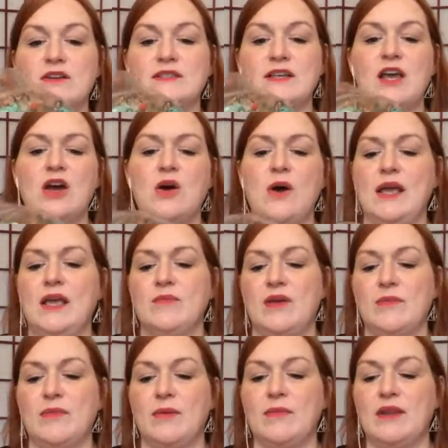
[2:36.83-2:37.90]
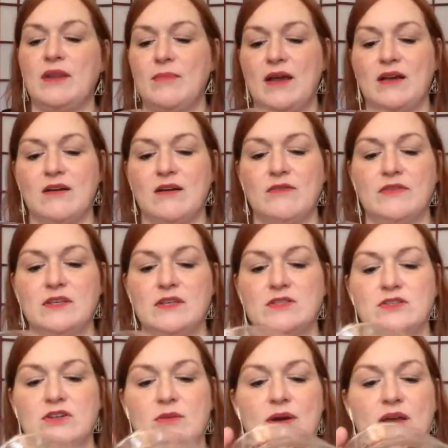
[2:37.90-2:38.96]
Like, oh, I can make my money back off of this
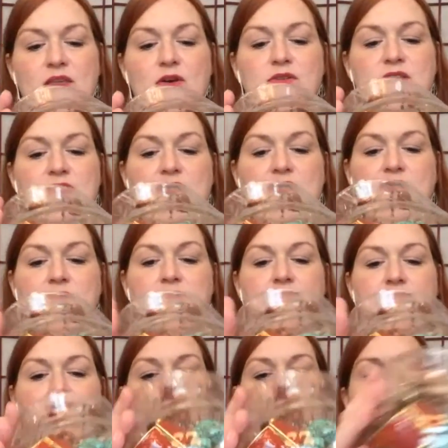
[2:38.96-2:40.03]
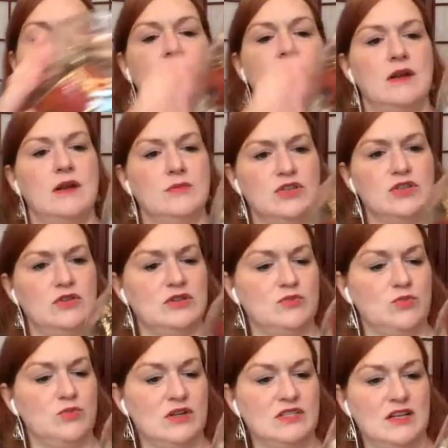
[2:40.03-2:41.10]
jar by those things. And I'm sure there's
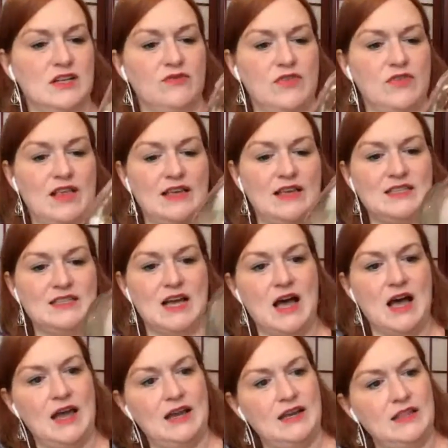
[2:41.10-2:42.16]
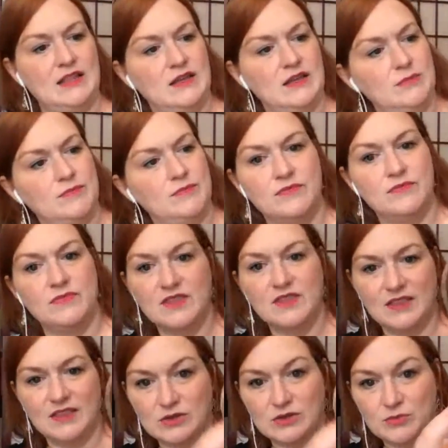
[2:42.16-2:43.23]
more stuff they like to hide in the
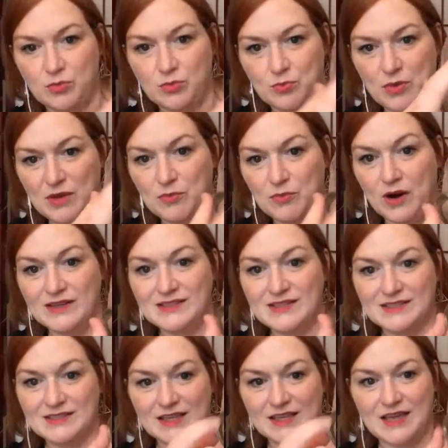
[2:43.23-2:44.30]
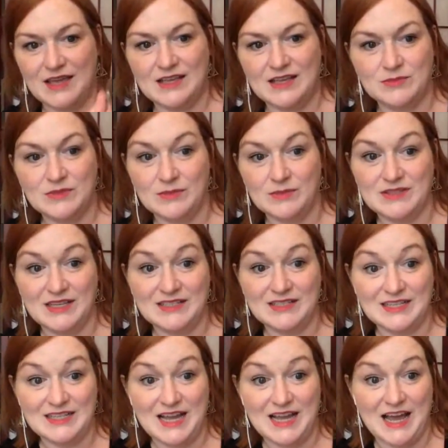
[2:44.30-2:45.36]
those big bracelets like that. Sometimes things like
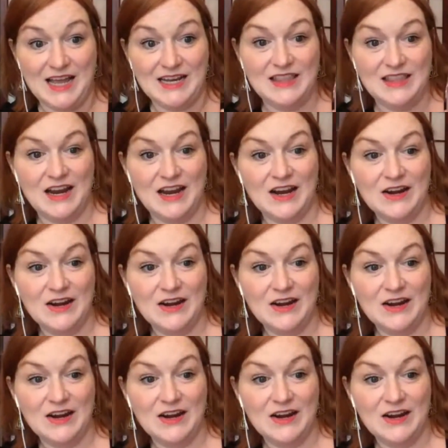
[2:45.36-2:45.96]
to hide in there.